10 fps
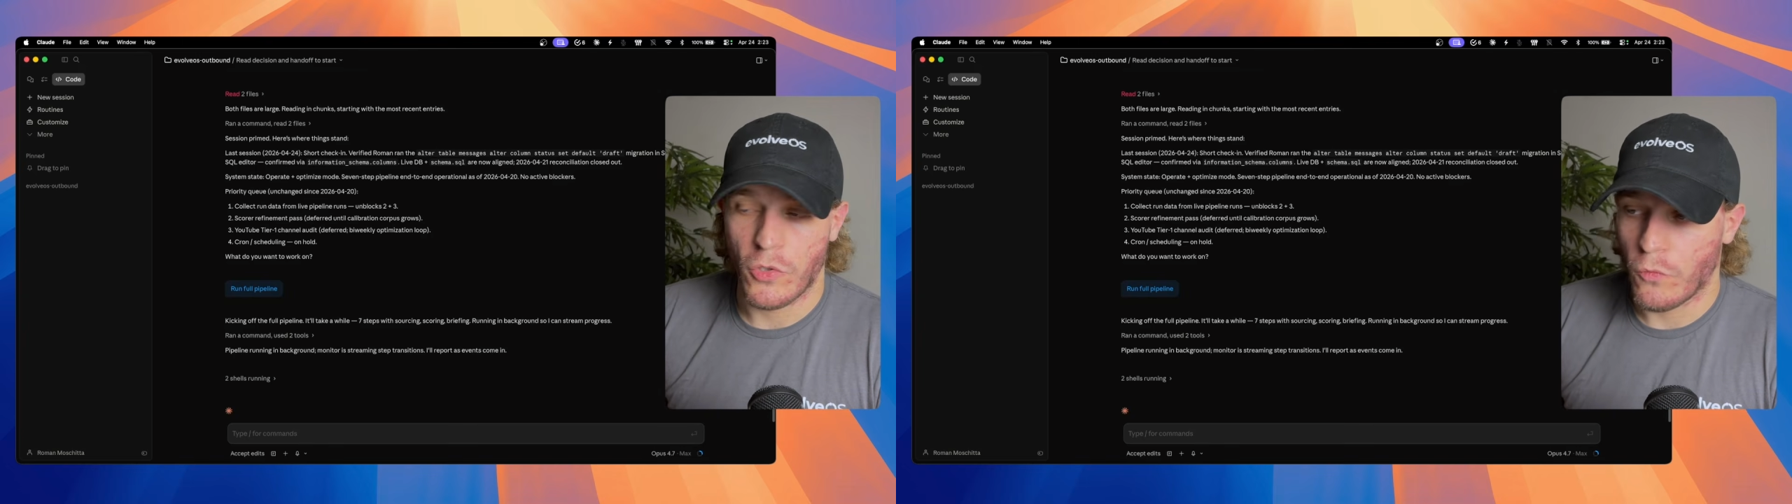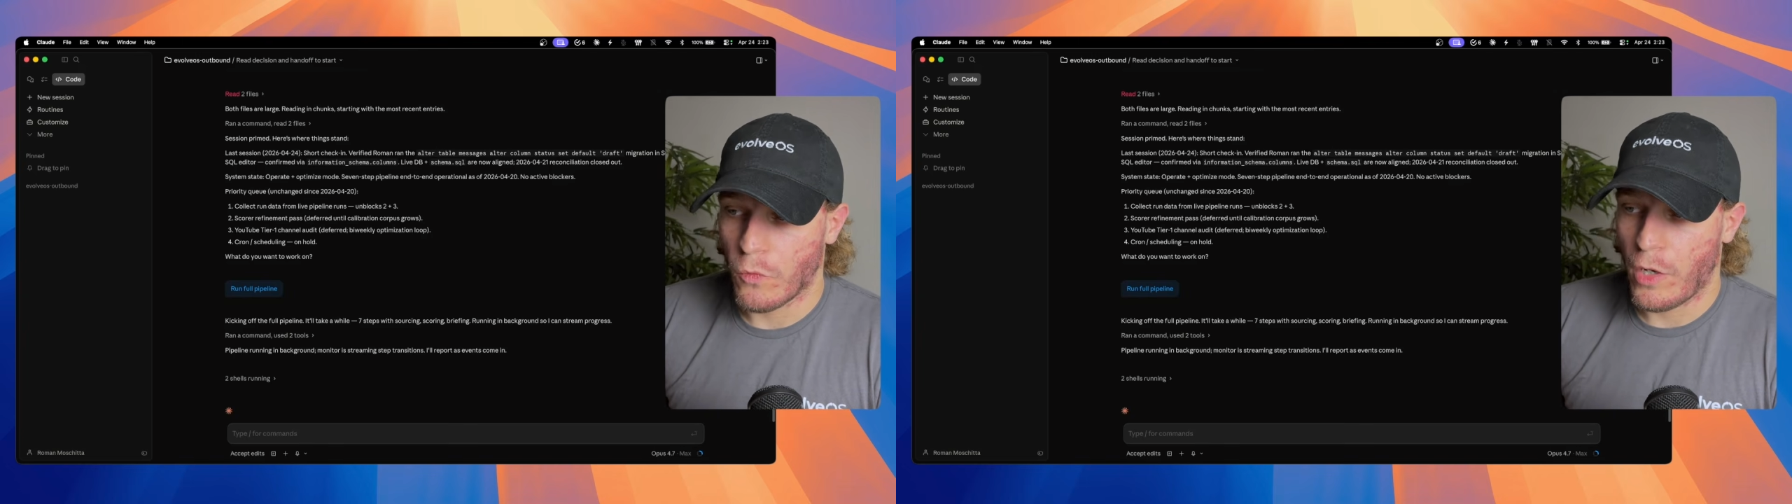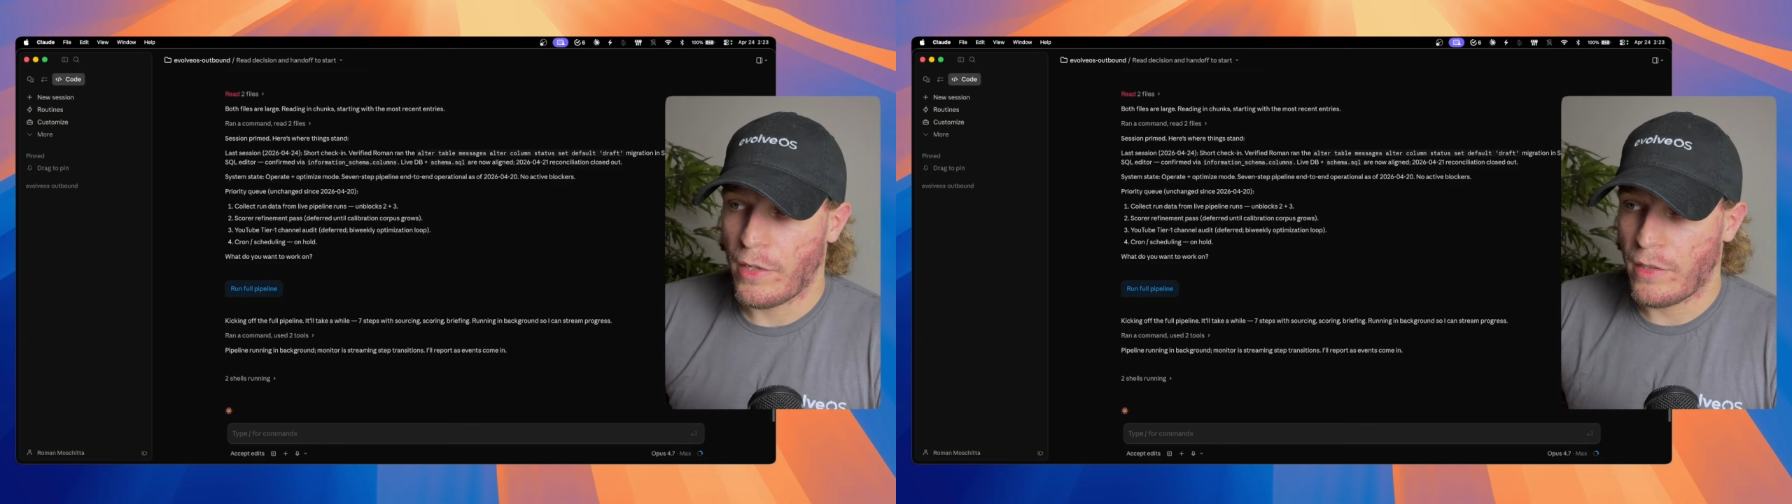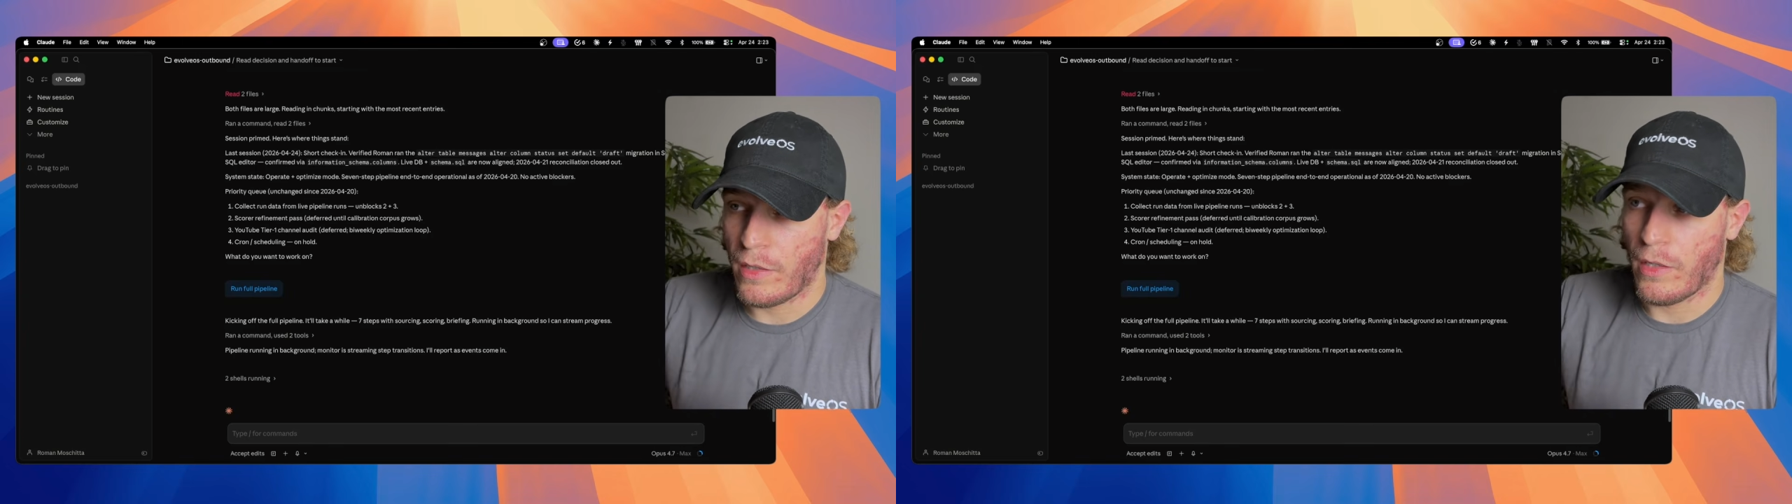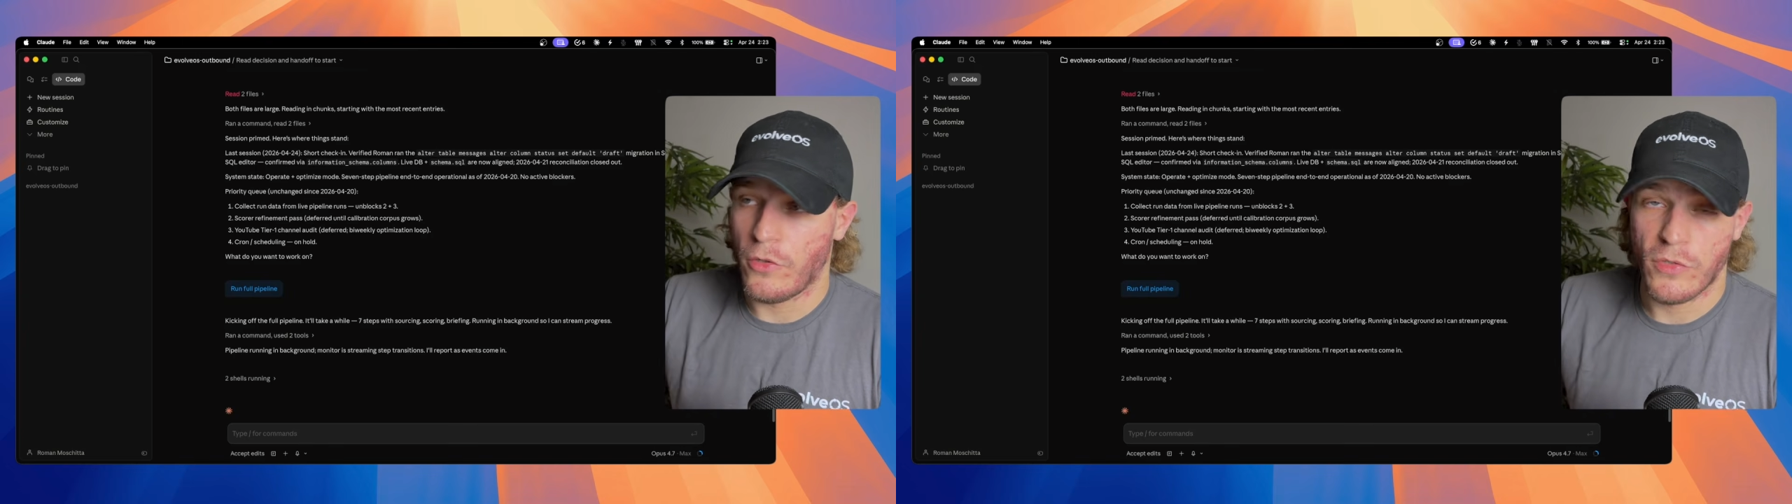you run
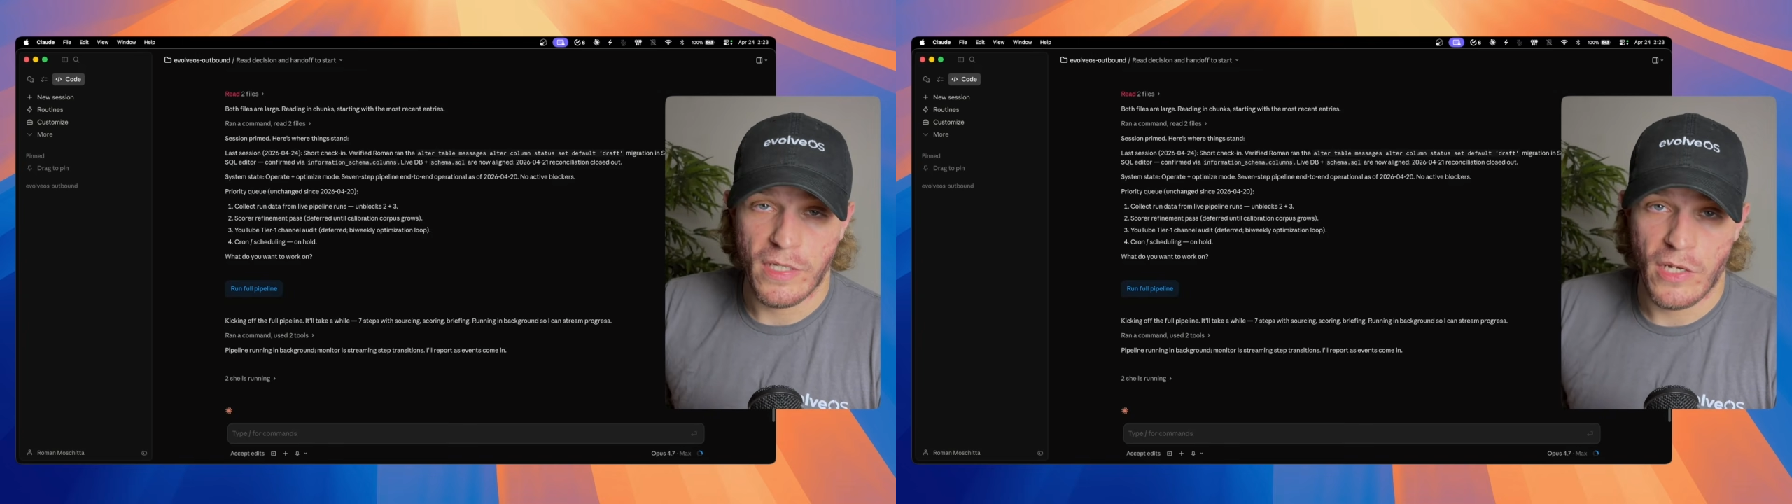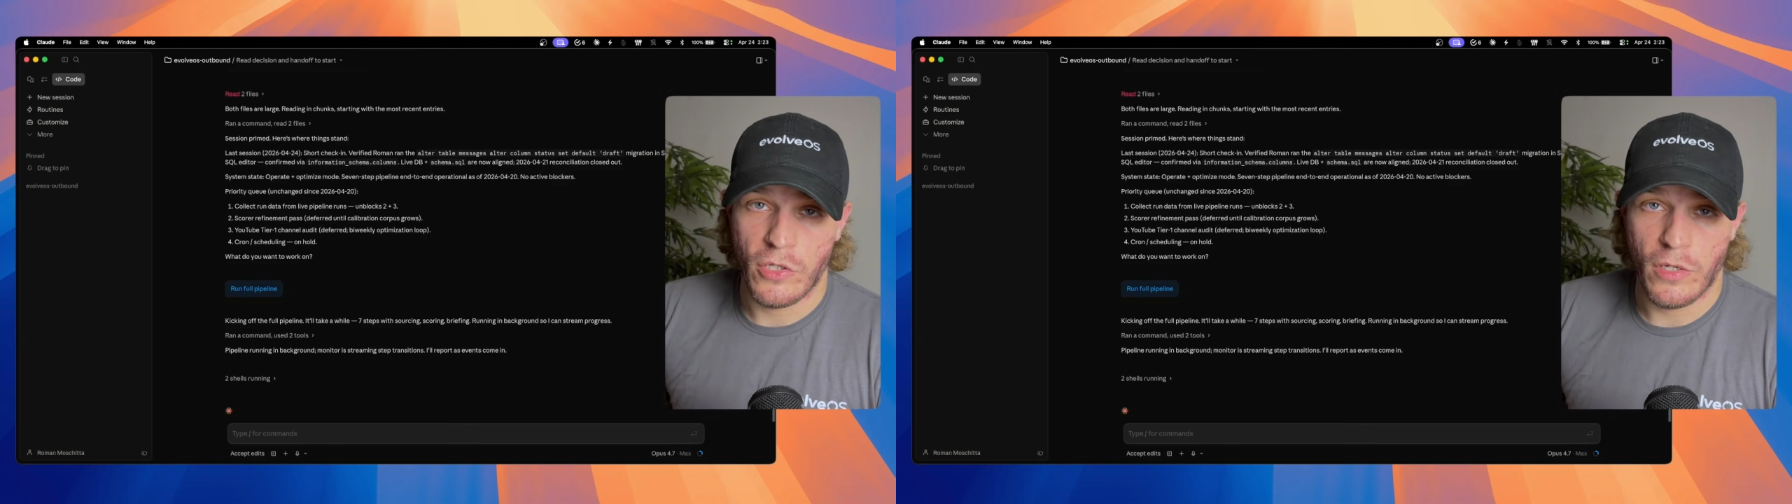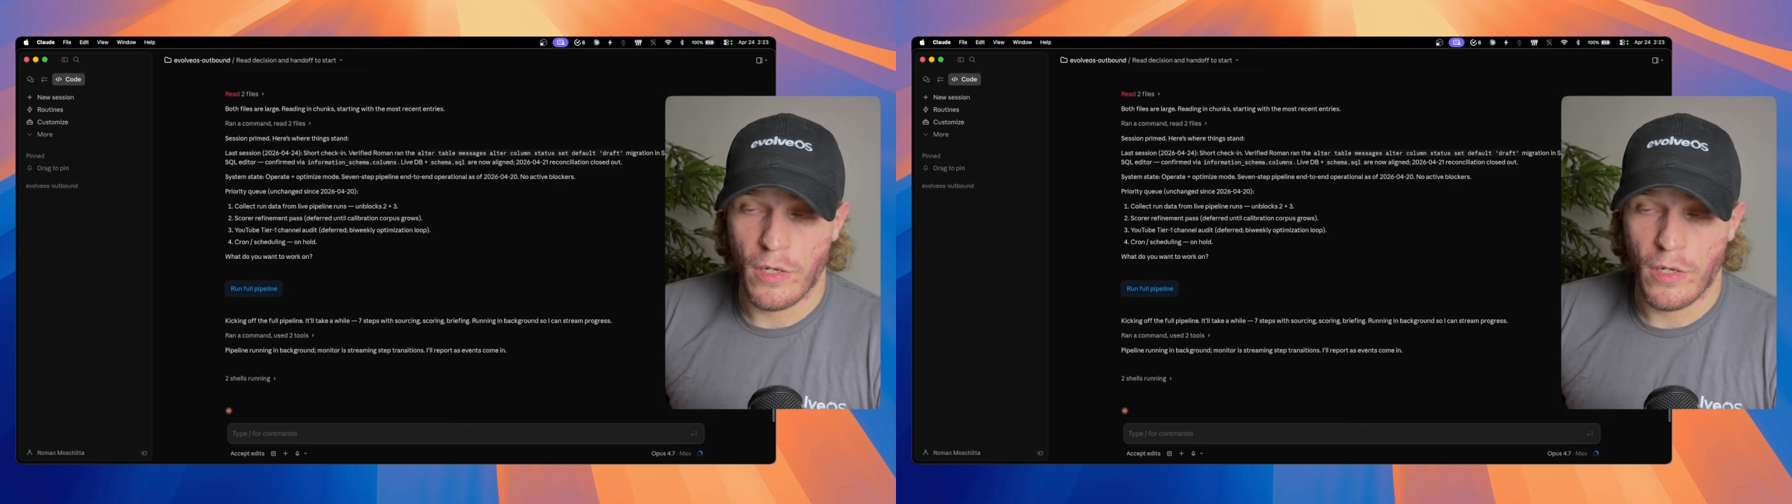a new session,